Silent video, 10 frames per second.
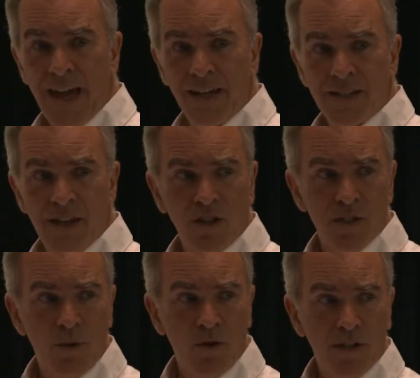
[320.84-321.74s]
That is, they're
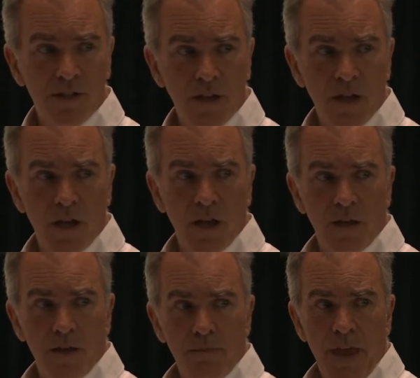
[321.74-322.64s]
experienced
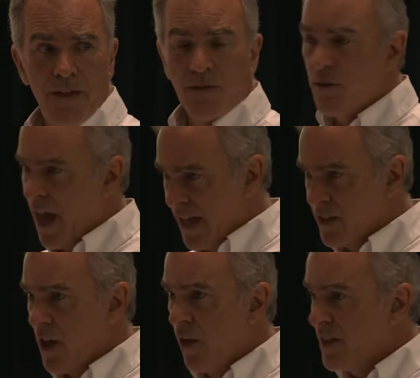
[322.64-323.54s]

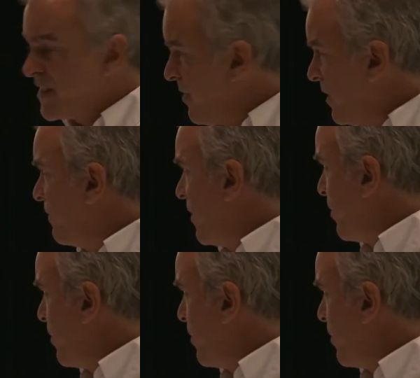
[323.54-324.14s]
as on the 75th